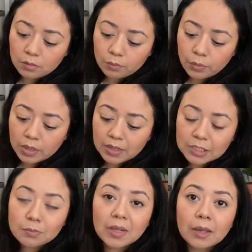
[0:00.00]
bring
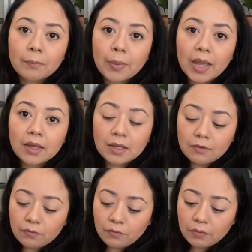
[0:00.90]
this plant back if
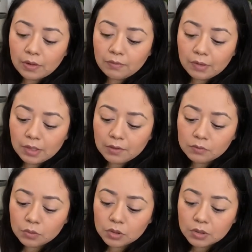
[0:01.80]
the leaves
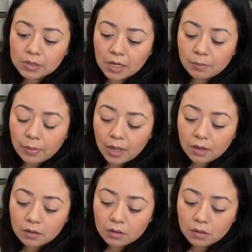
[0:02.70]
were to die
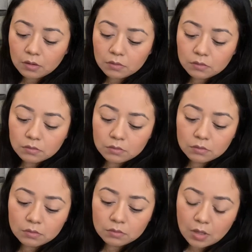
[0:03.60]
back, you know?
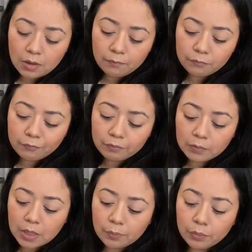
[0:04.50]
I'm
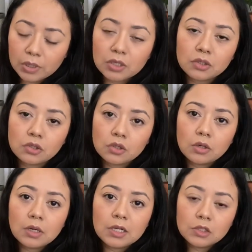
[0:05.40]
pretty sure
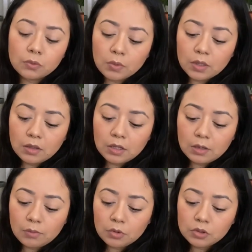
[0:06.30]
at least one of
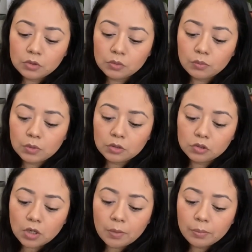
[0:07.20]
them or two will
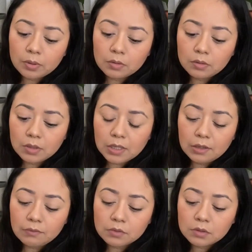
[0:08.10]
drop leaves,